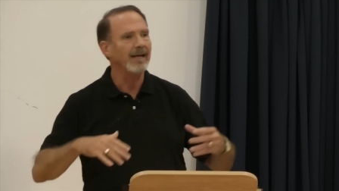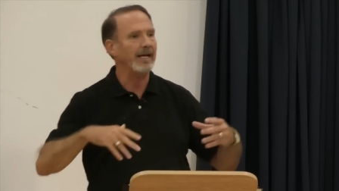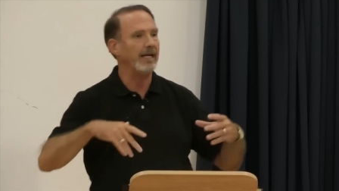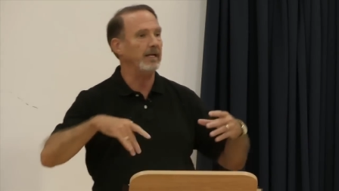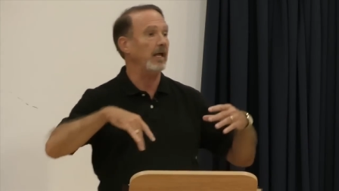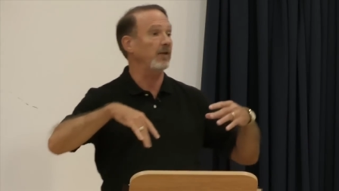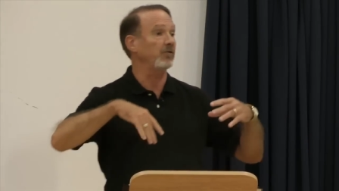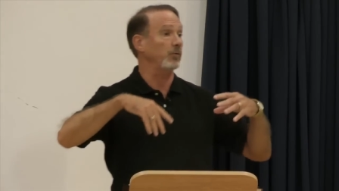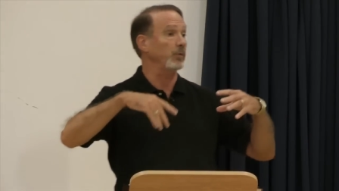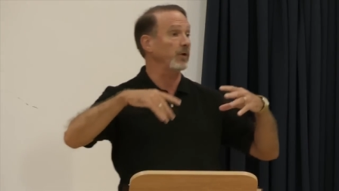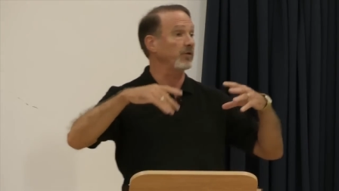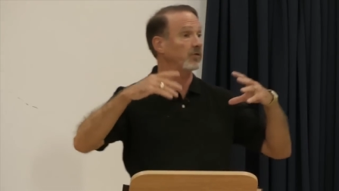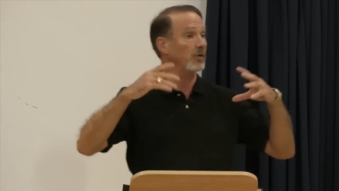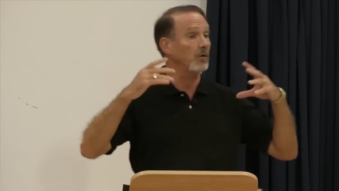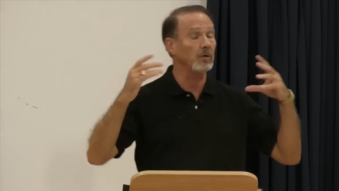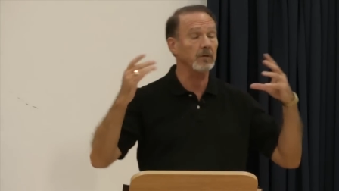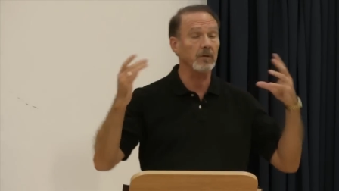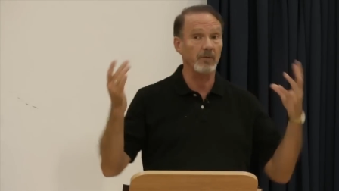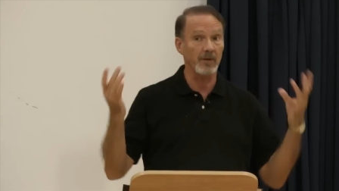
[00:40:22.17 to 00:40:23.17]
And as a
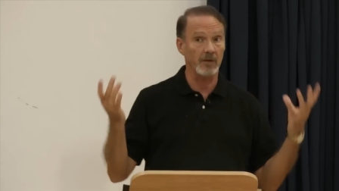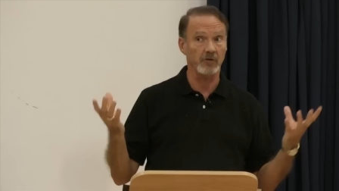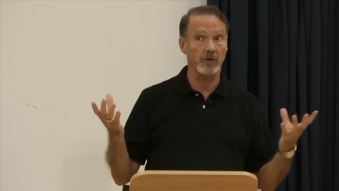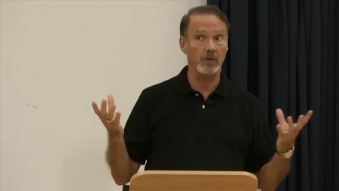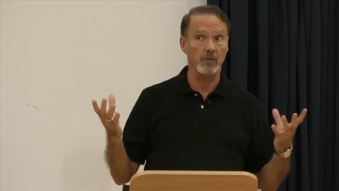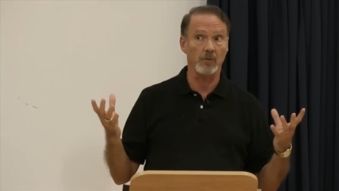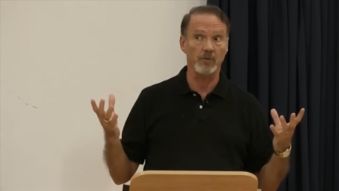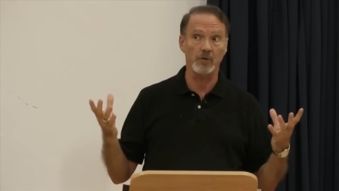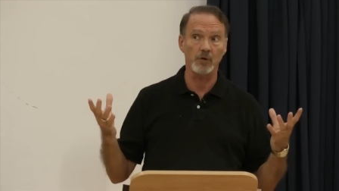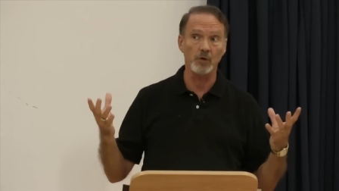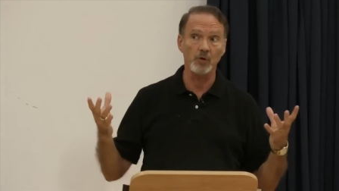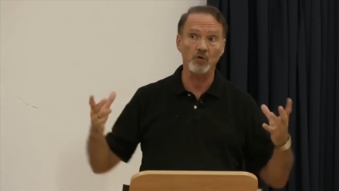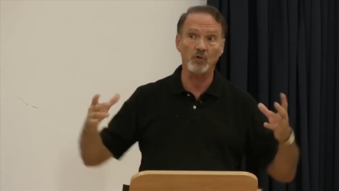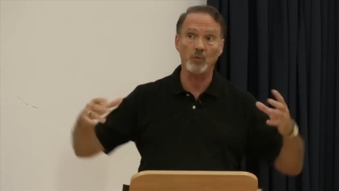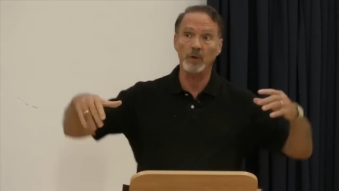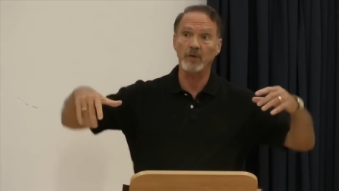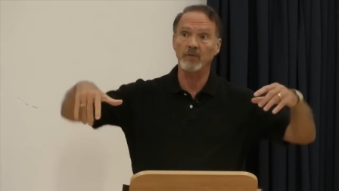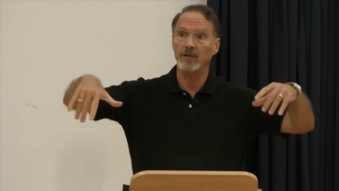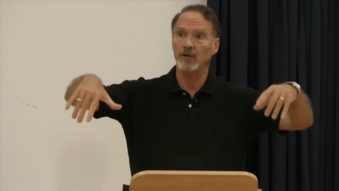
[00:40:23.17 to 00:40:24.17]
result of these other
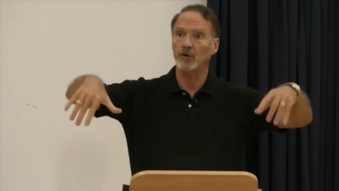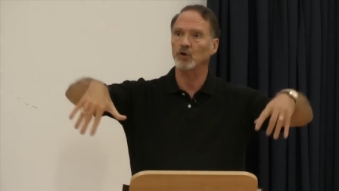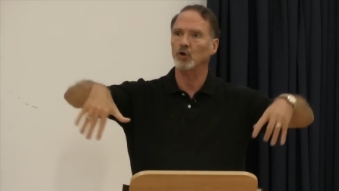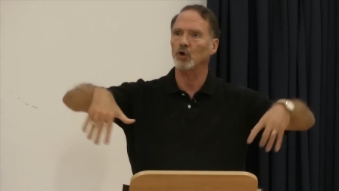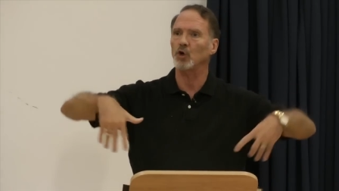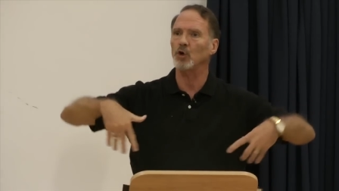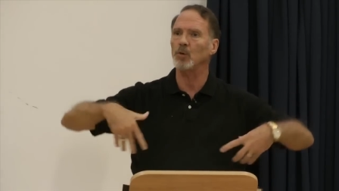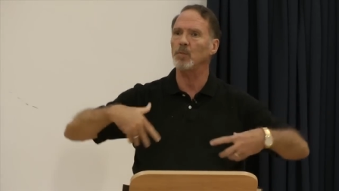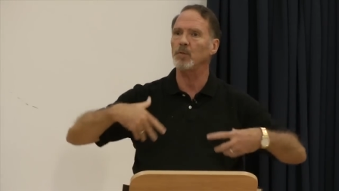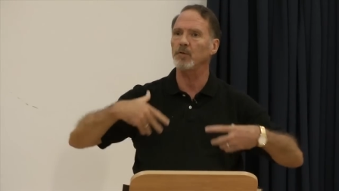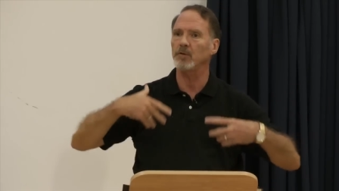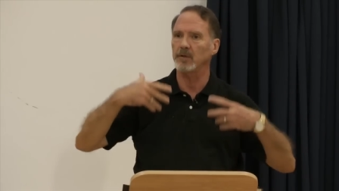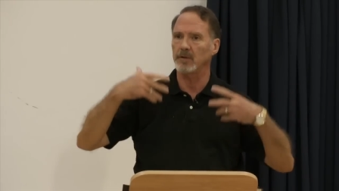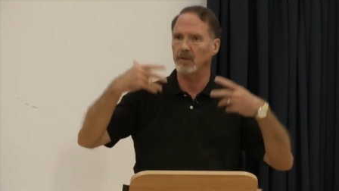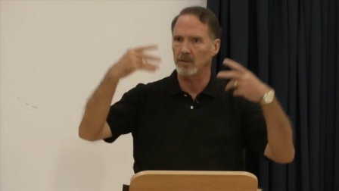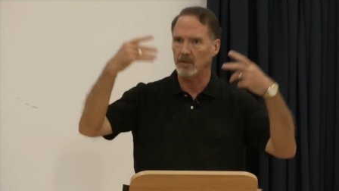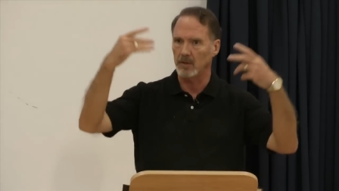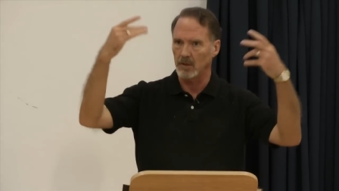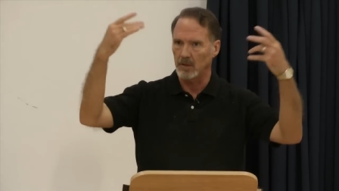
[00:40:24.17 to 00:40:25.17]
views, we've
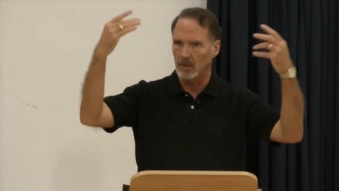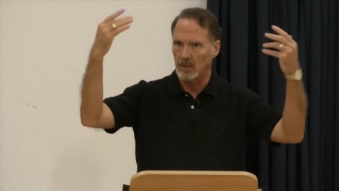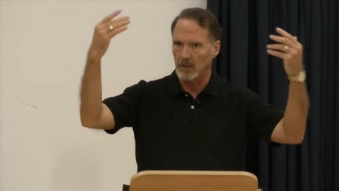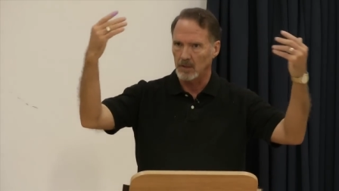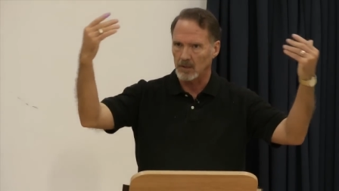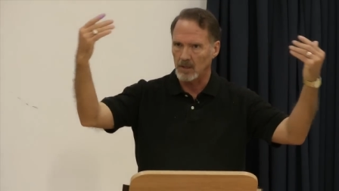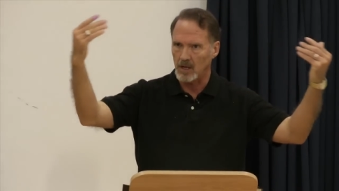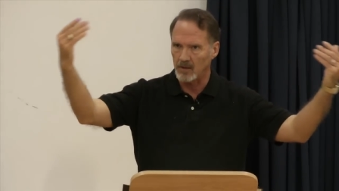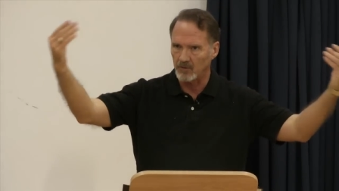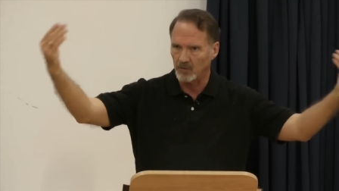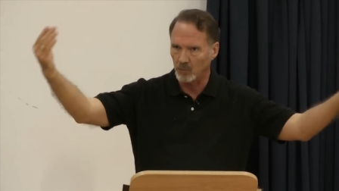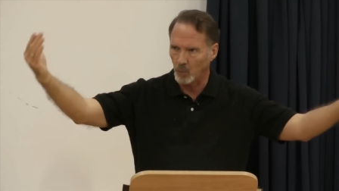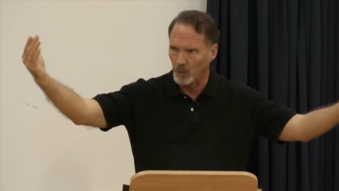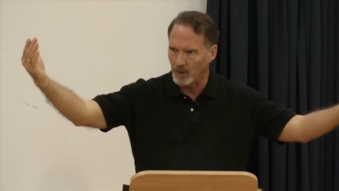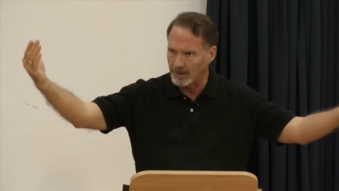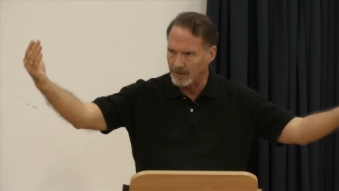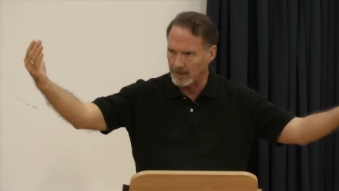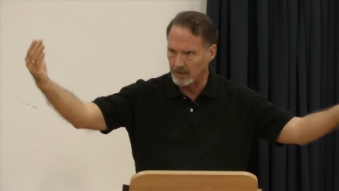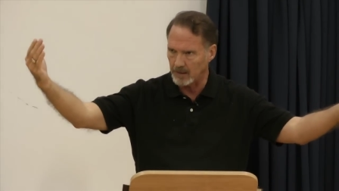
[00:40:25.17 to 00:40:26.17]
interpreted God's
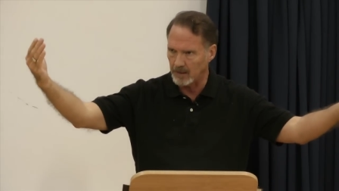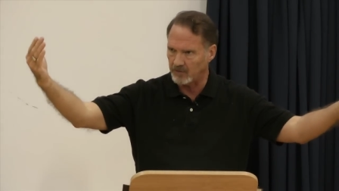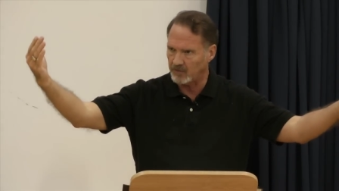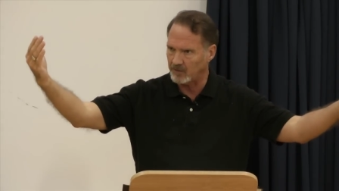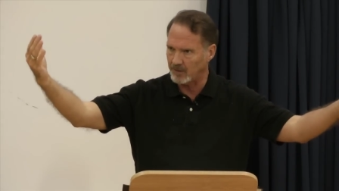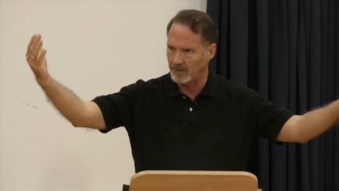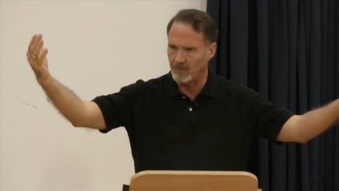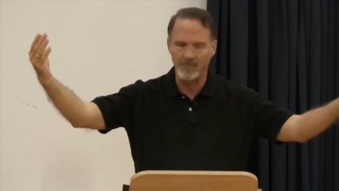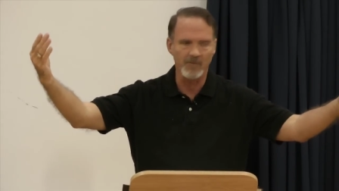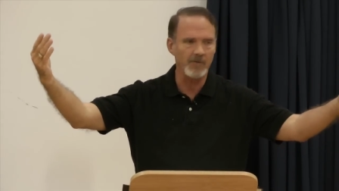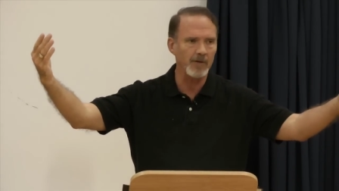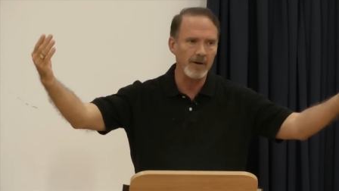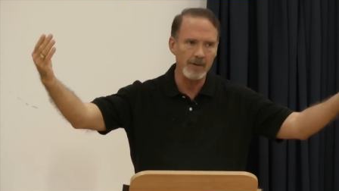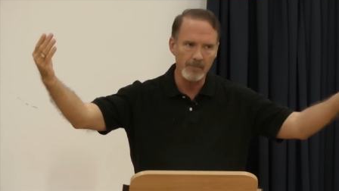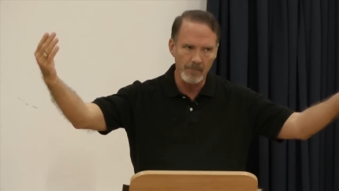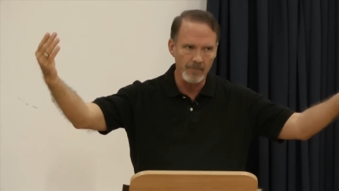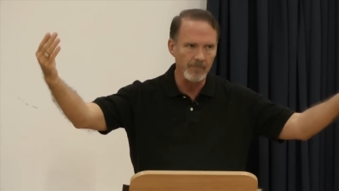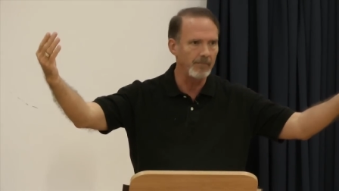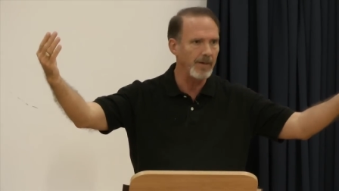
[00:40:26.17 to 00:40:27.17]
willingness in a
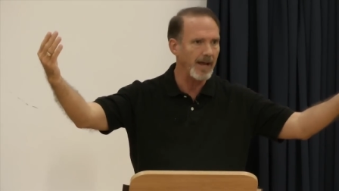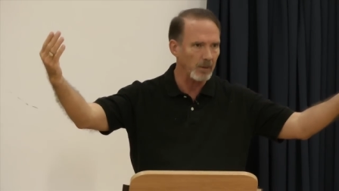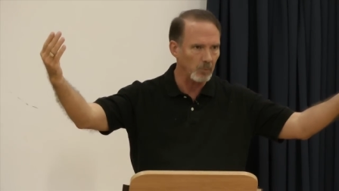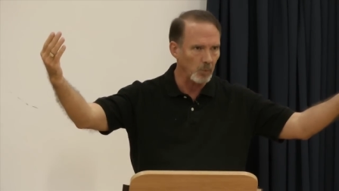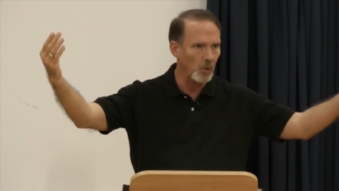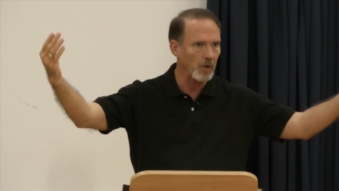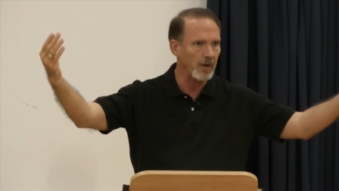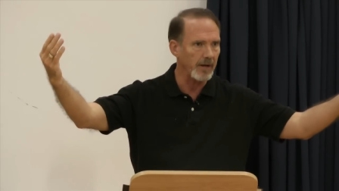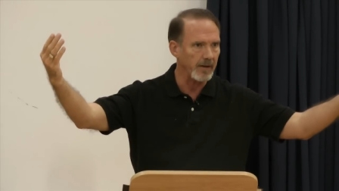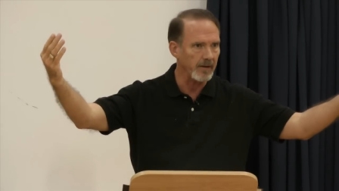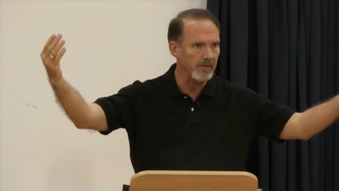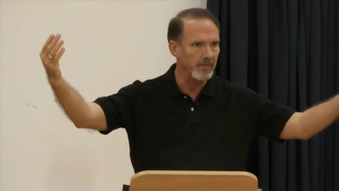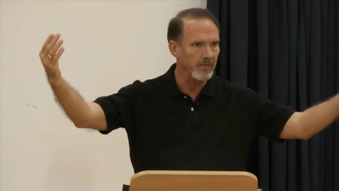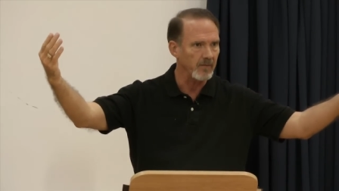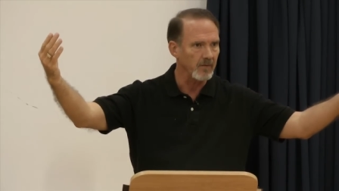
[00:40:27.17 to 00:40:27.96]
very bad way